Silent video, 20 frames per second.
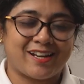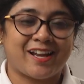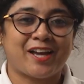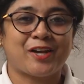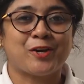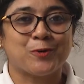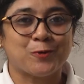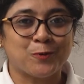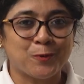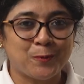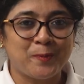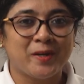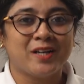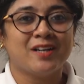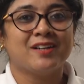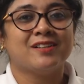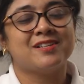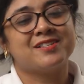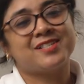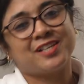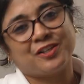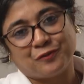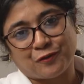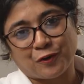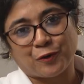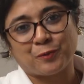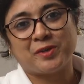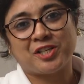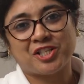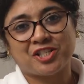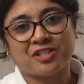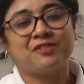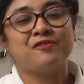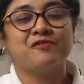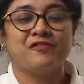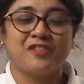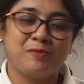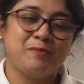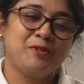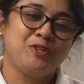and I hope this
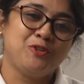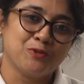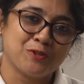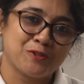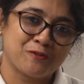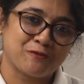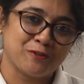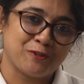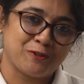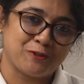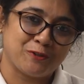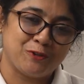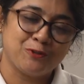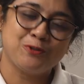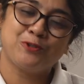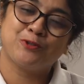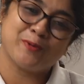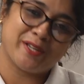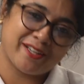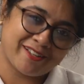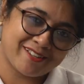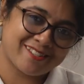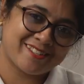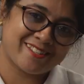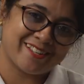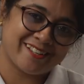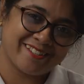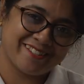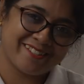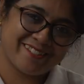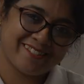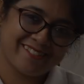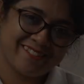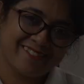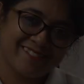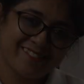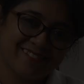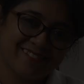information will be useful to you to an extent.